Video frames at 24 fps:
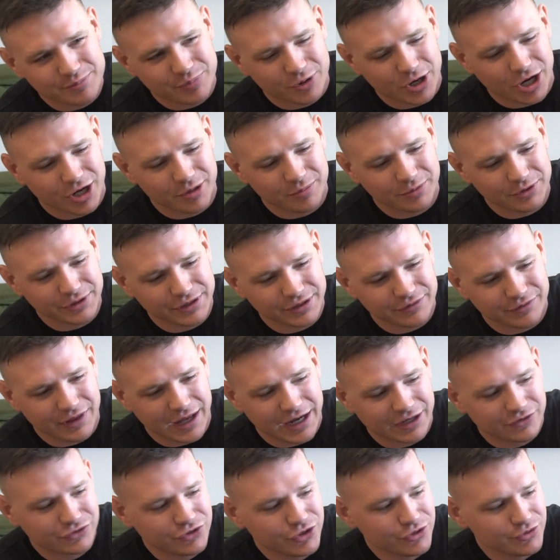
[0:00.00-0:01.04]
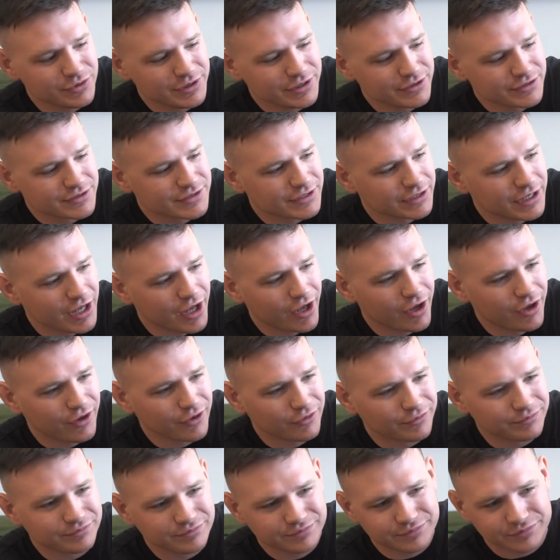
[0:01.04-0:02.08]
probably like 2 years
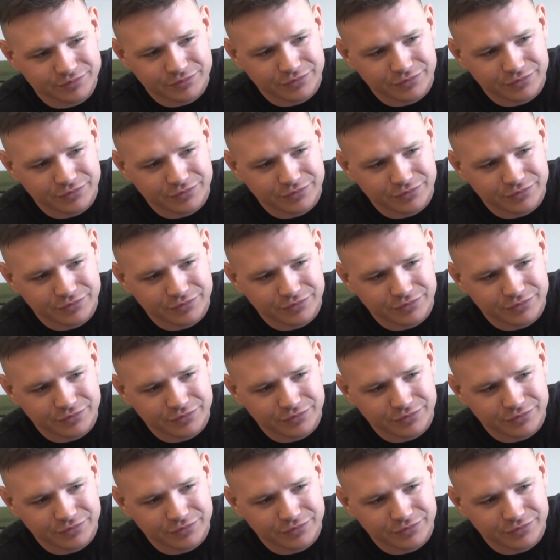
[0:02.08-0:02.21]
ago.